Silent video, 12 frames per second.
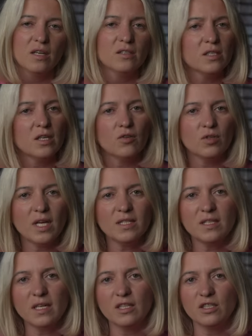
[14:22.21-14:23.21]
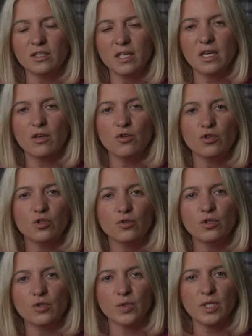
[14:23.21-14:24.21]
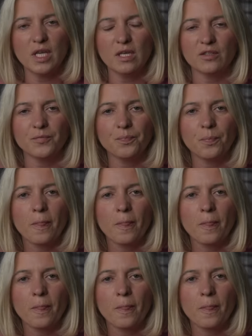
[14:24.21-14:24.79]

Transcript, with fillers: So that's another thing you should consider.